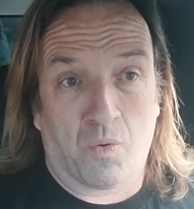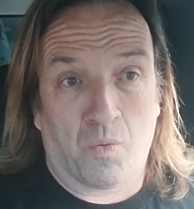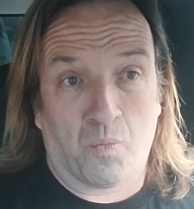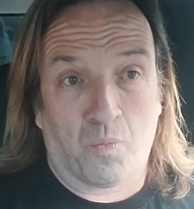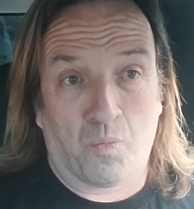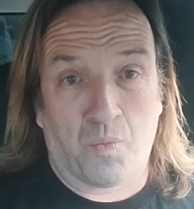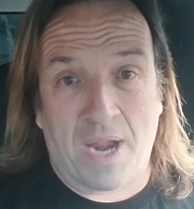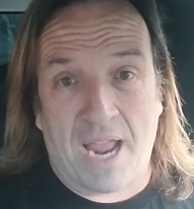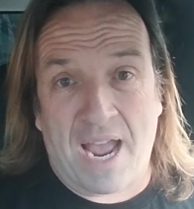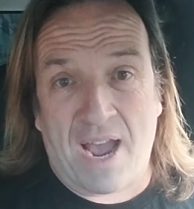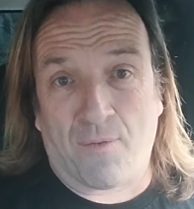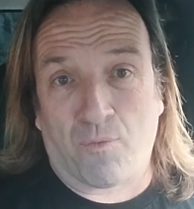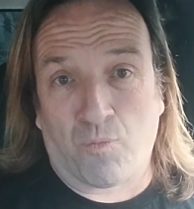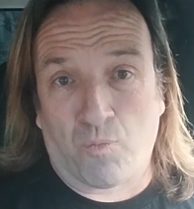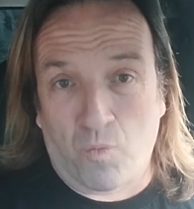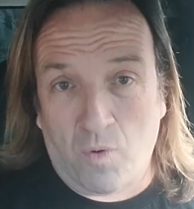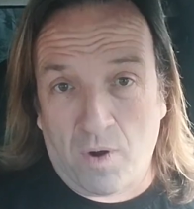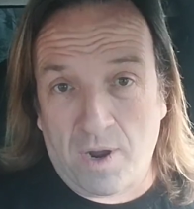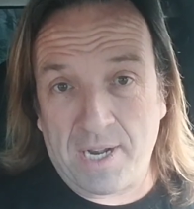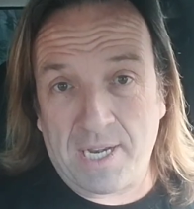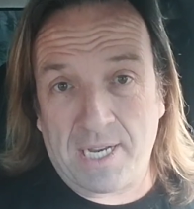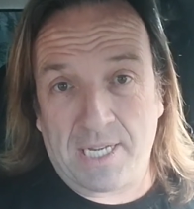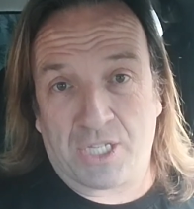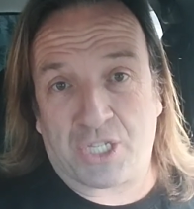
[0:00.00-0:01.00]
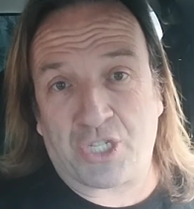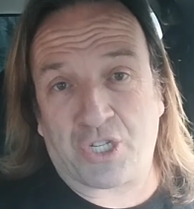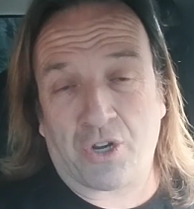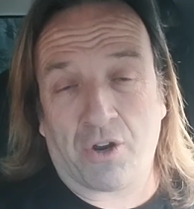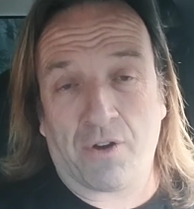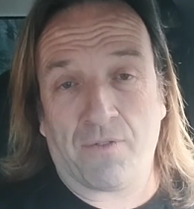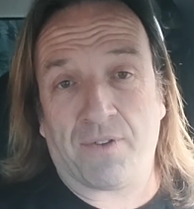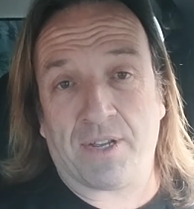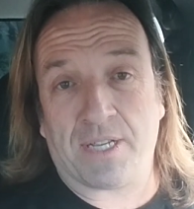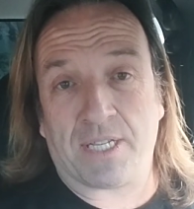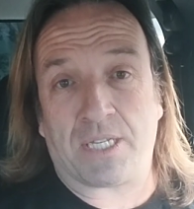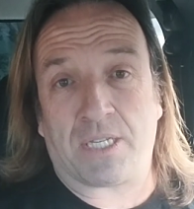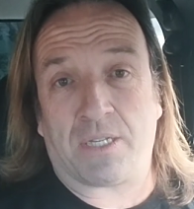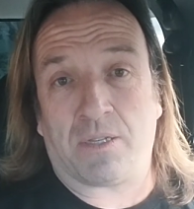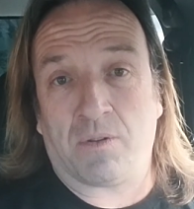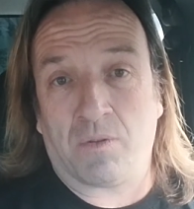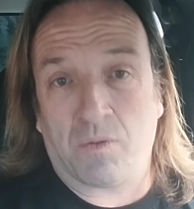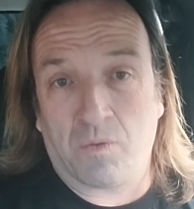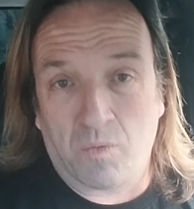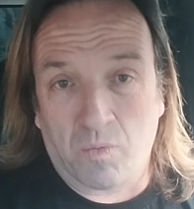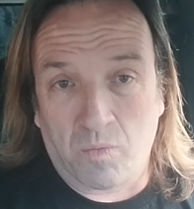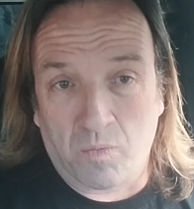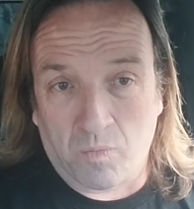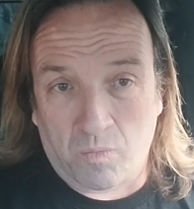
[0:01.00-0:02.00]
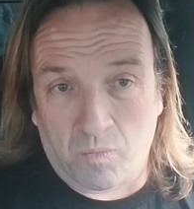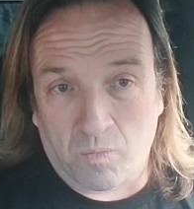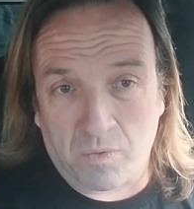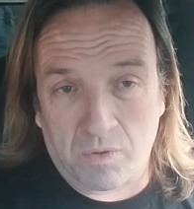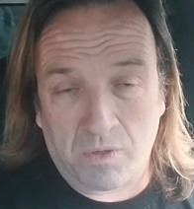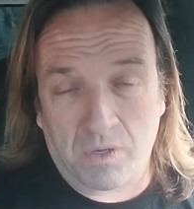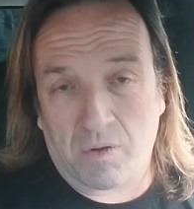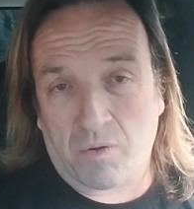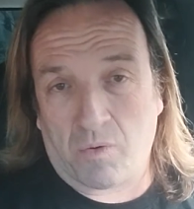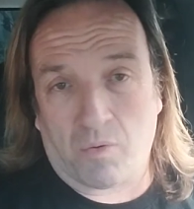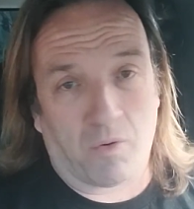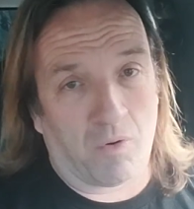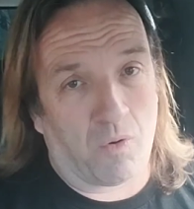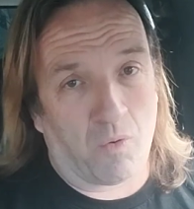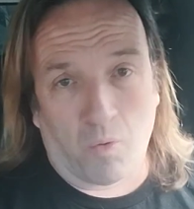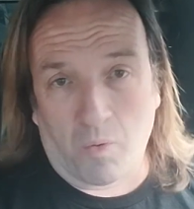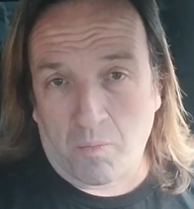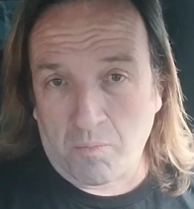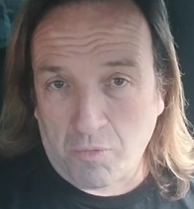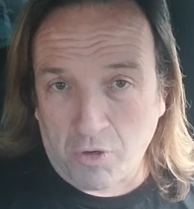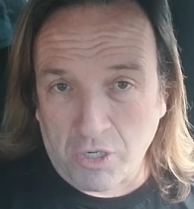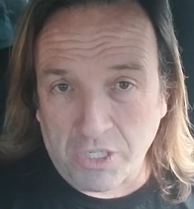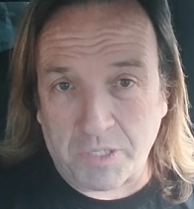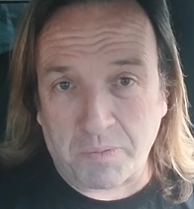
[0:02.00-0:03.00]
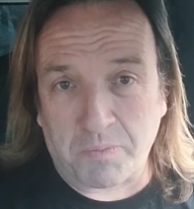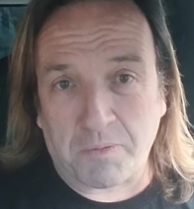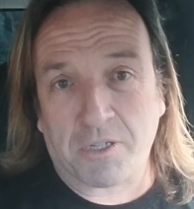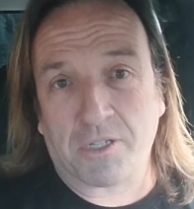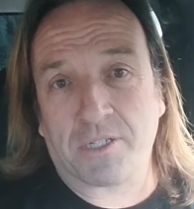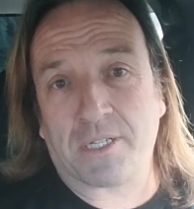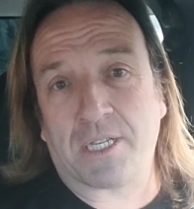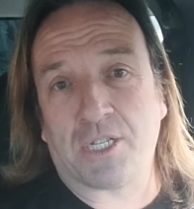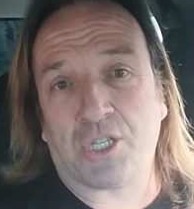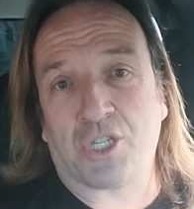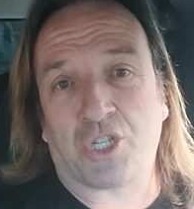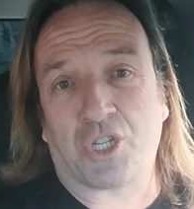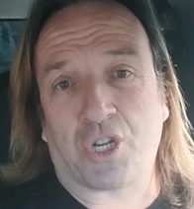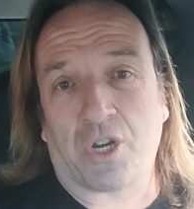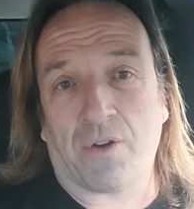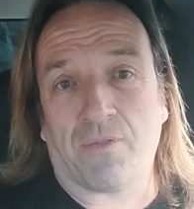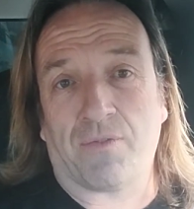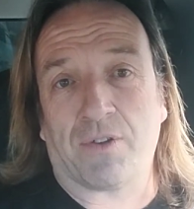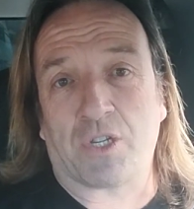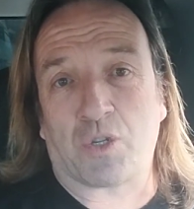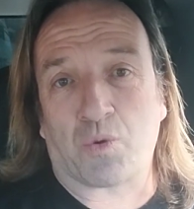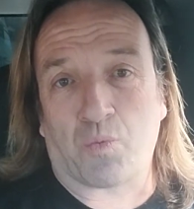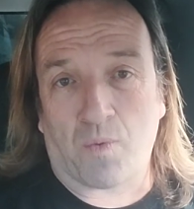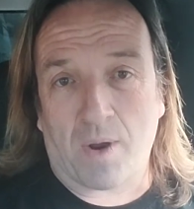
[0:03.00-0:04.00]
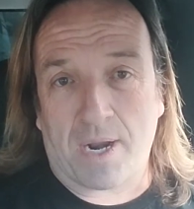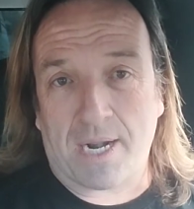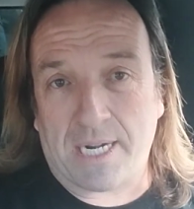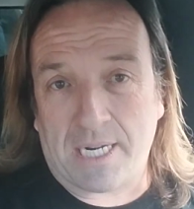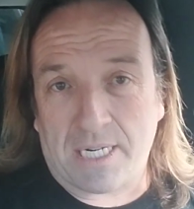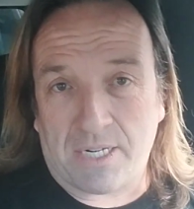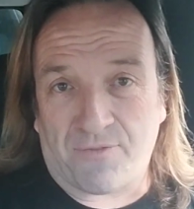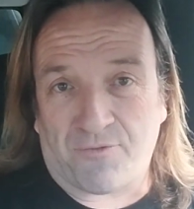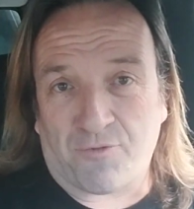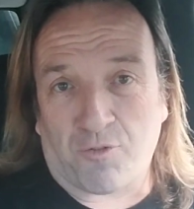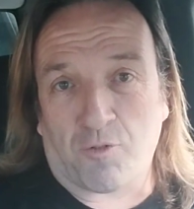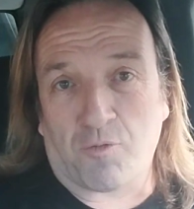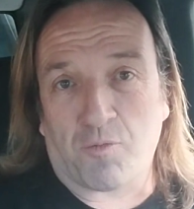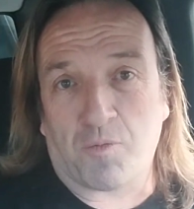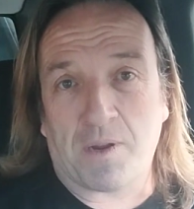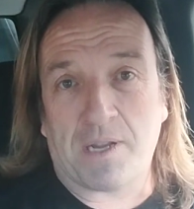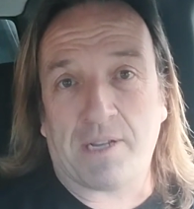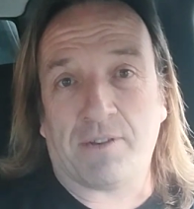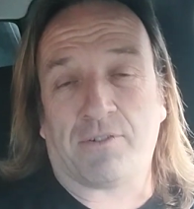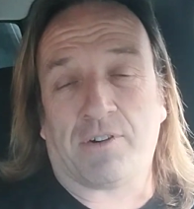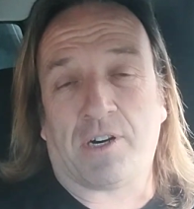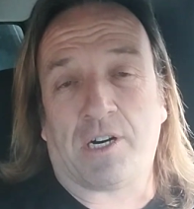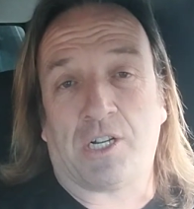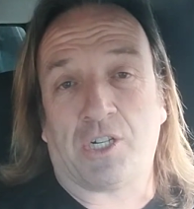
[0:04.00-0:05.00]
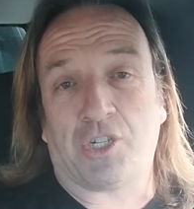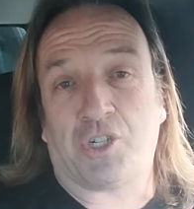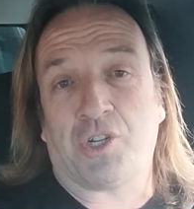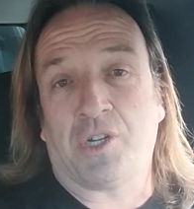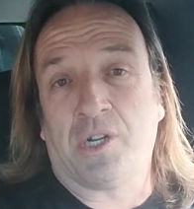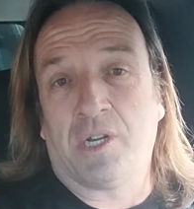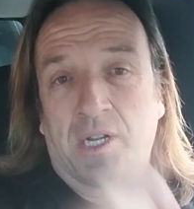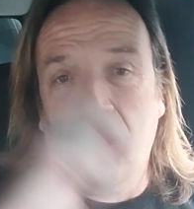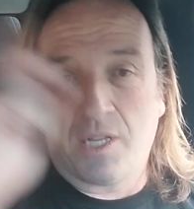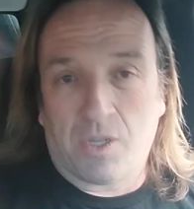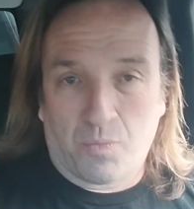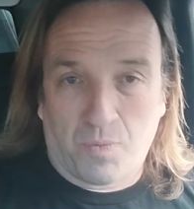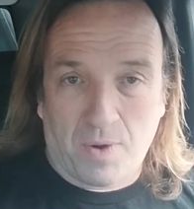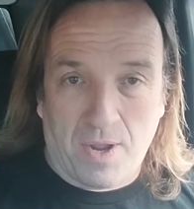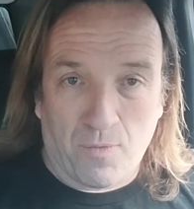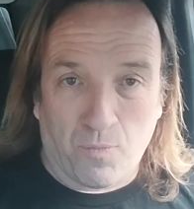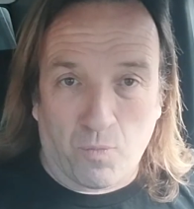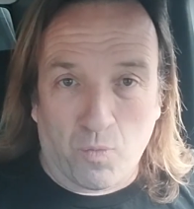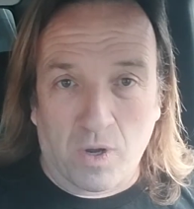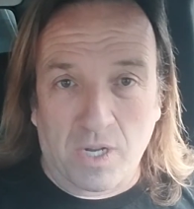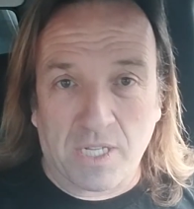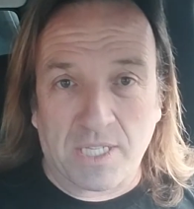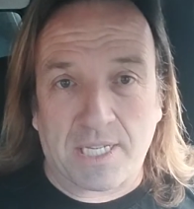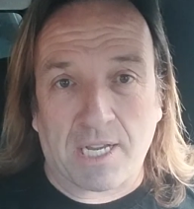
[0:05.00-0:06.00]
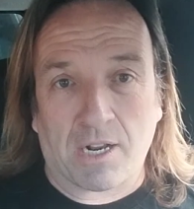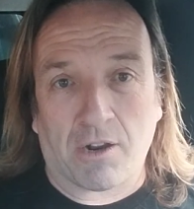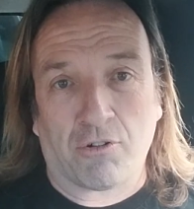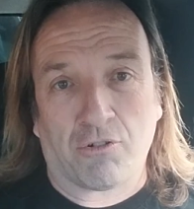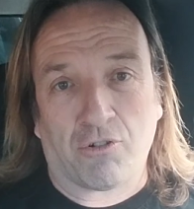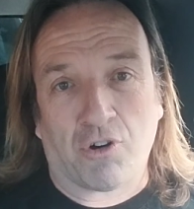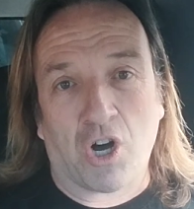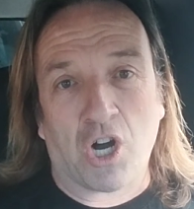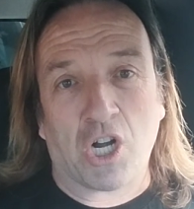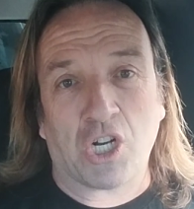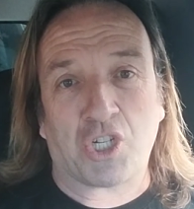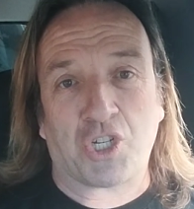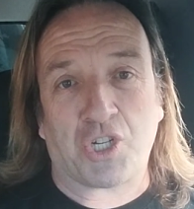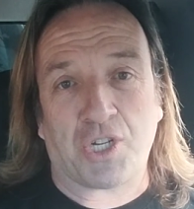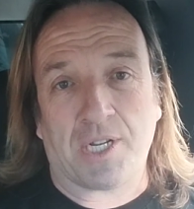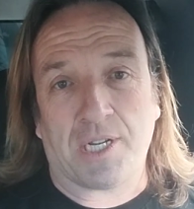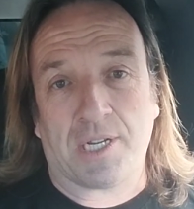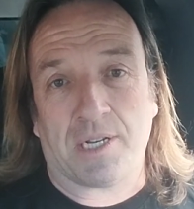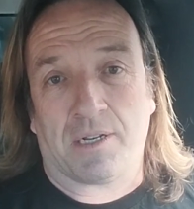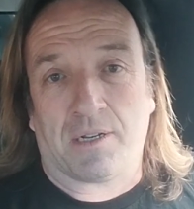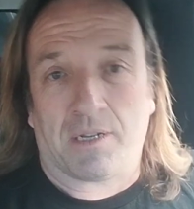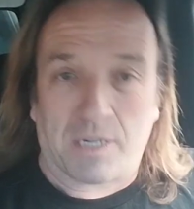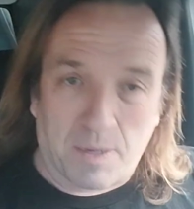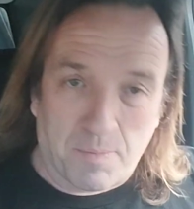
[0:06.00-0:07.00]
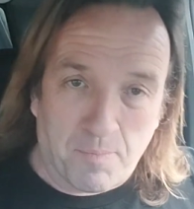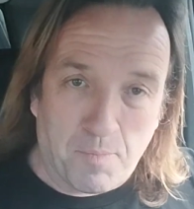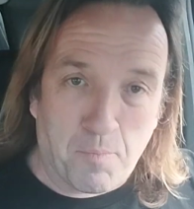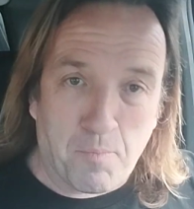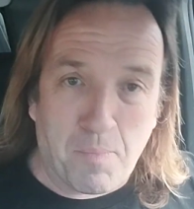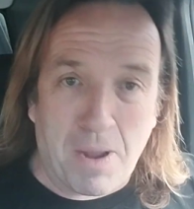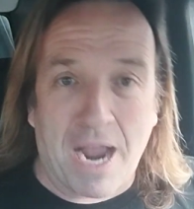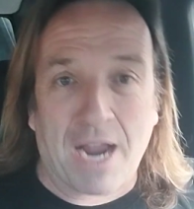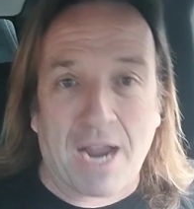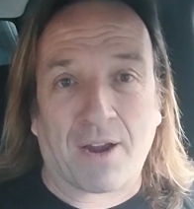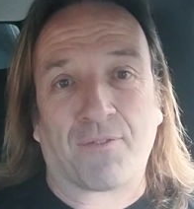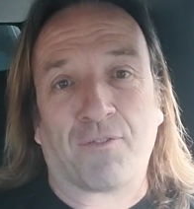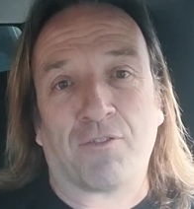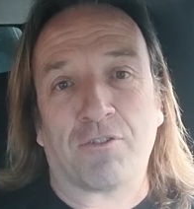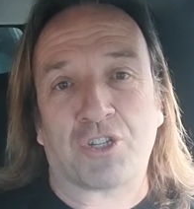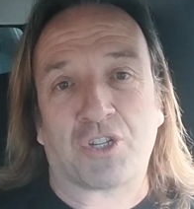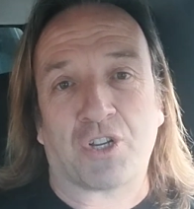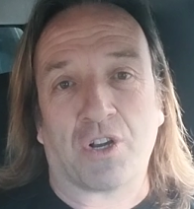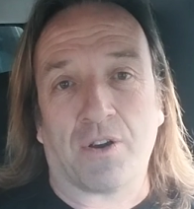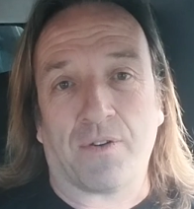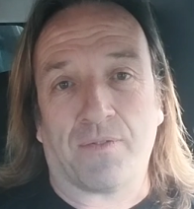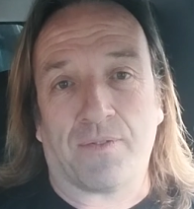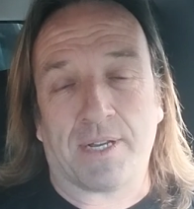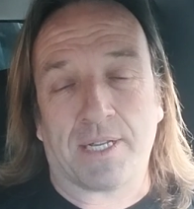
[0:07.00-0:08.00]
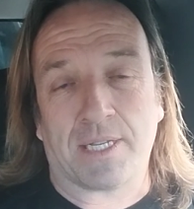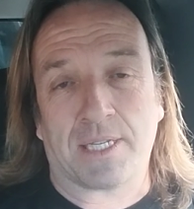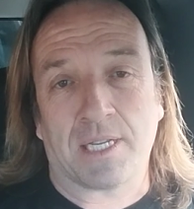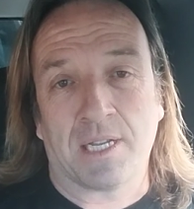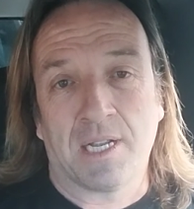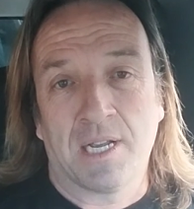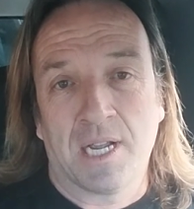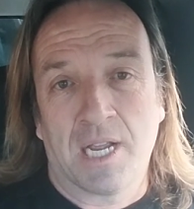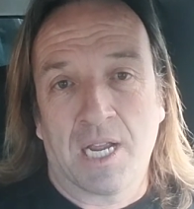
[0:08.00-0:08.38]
we have one in service or multiples in service ready for relaunch. We have ones that are launching, coming back for service.